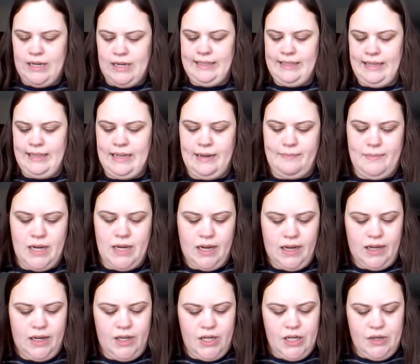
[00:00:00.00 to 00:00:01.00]
or decide that I'm
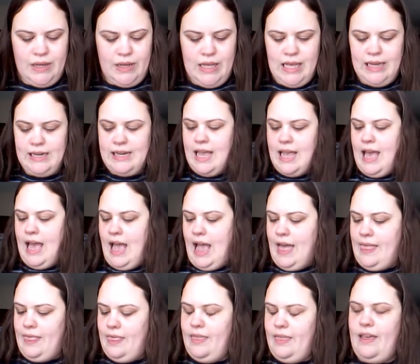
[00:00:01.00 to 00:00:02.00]
not going to do it,
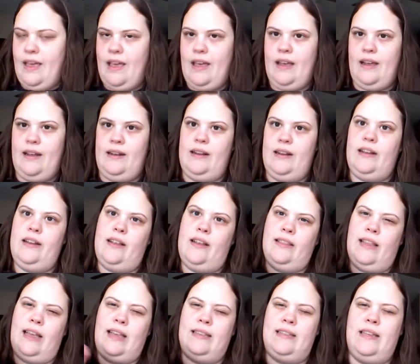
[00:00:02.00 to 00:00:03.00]
and then,
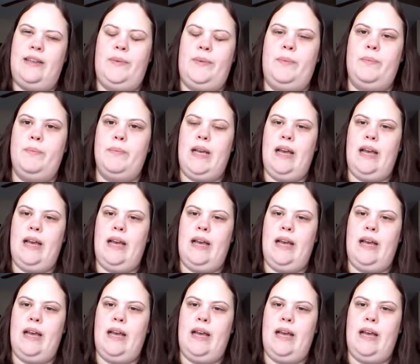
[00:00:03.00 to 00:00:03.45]
and like I said,